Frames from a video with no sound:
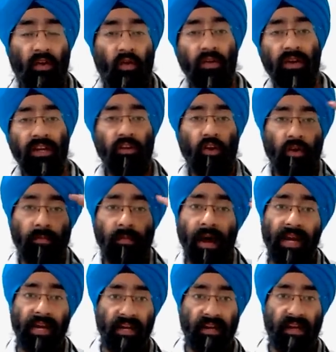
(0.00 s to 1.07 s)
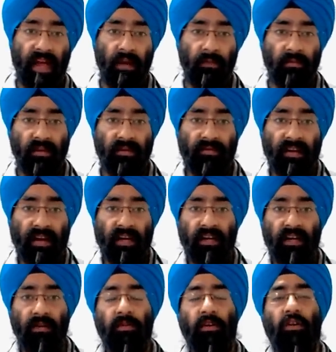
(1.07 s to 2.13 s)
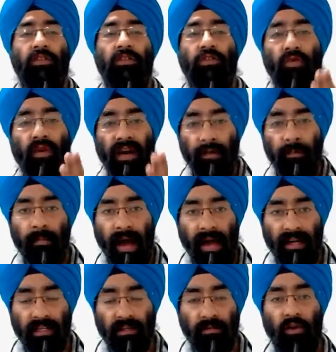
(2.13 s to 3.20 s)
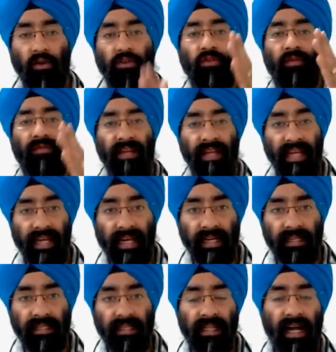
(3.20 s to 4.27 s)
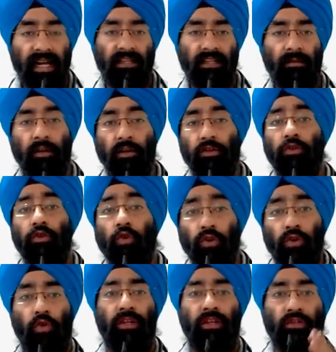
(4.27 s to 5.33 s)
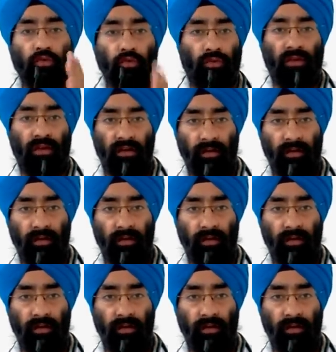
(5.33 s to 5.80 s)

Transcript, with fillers: Only your mind can be affected because you are embarrassed, because you're feeling guilty. That's it. Because you don't know the truth.